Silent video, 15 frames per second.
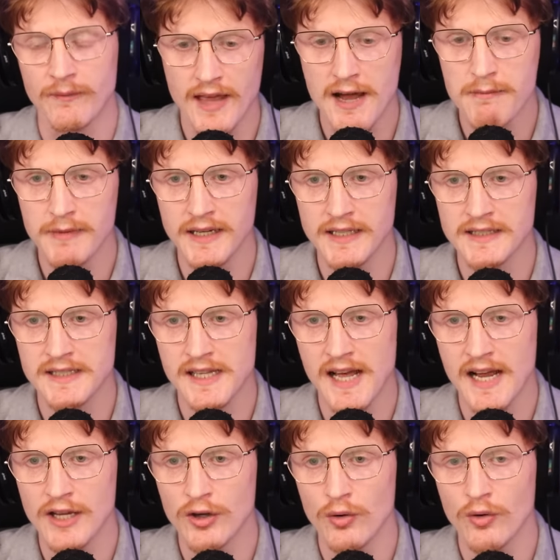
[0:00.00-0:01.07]
that means
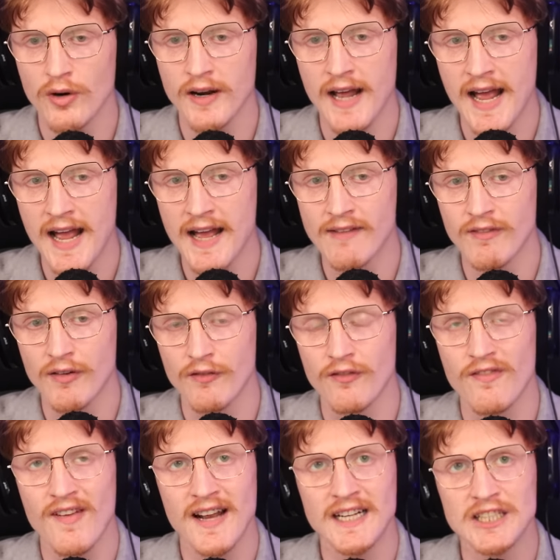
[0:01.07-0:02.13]
that you're going to have
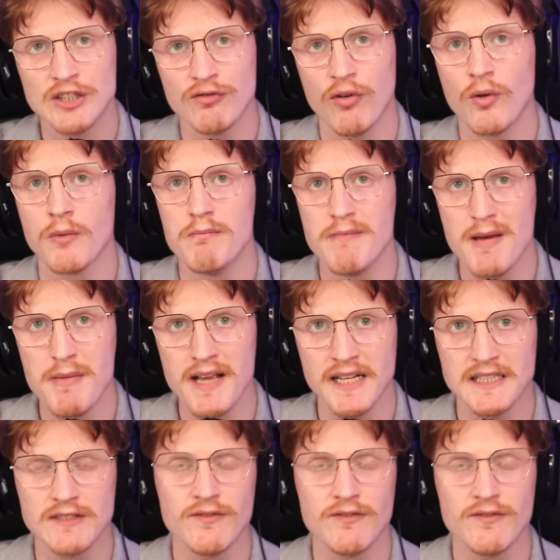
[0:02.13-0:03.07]
vengeful mimics,